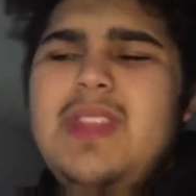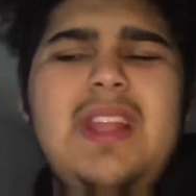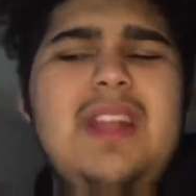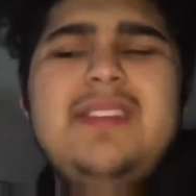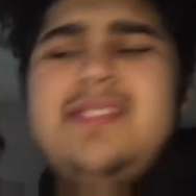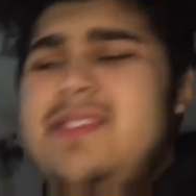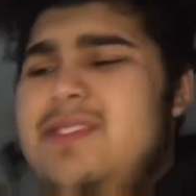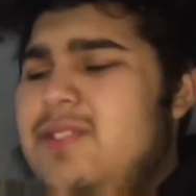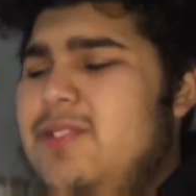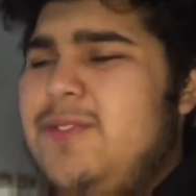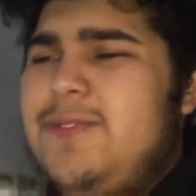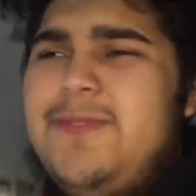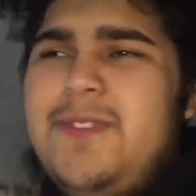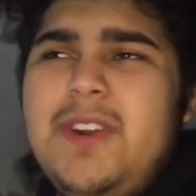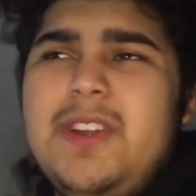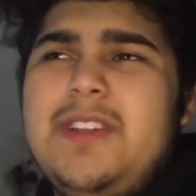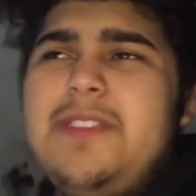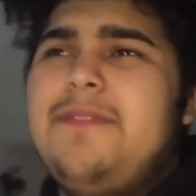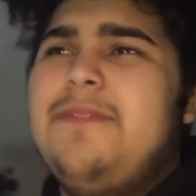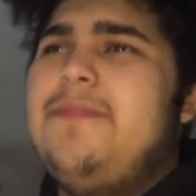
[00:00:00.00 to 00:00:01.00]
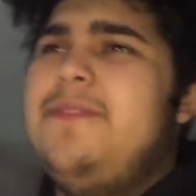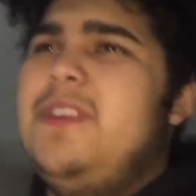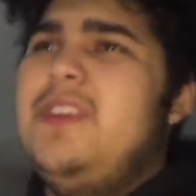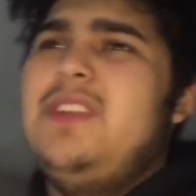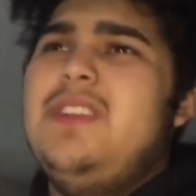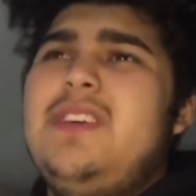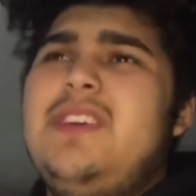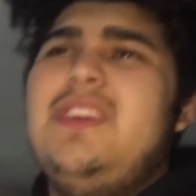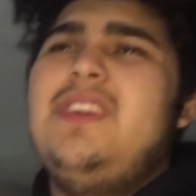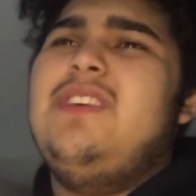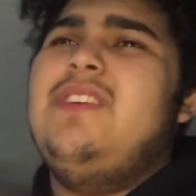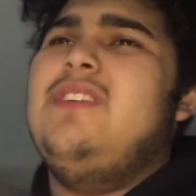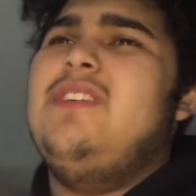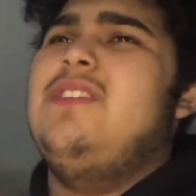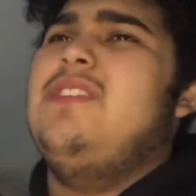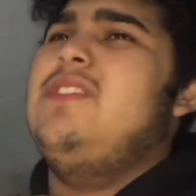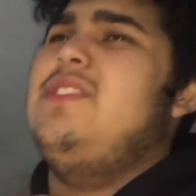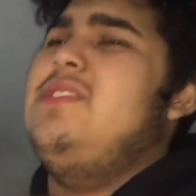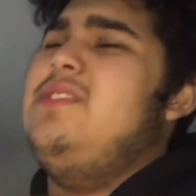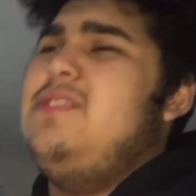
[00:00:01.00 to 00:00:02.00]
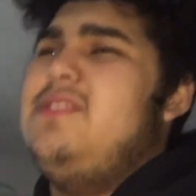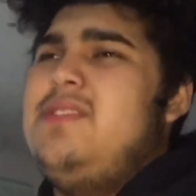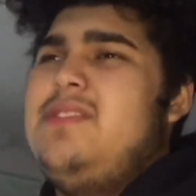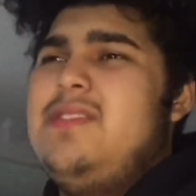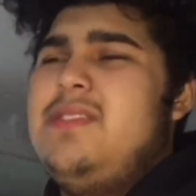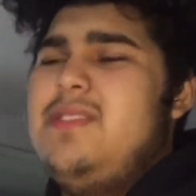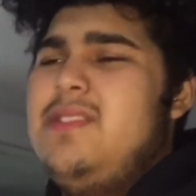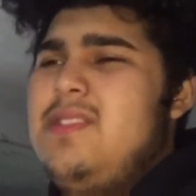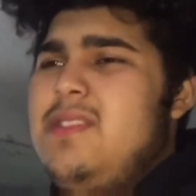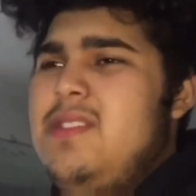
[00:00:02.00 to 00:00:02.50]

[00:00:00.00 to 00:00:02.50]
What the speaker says: I still fucking feel it. It hurts.